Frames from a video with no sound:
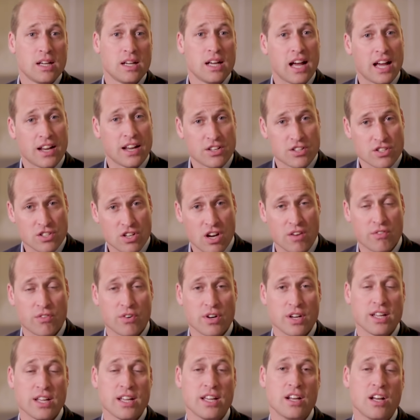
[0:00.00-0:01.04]
and
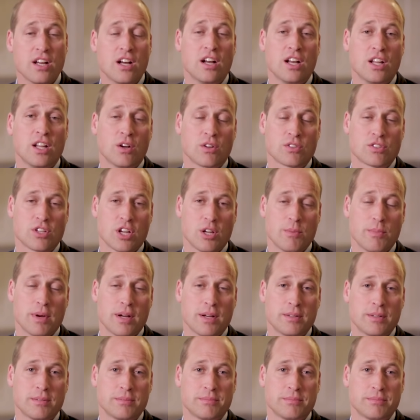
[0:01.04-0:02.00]
Discovery in early October.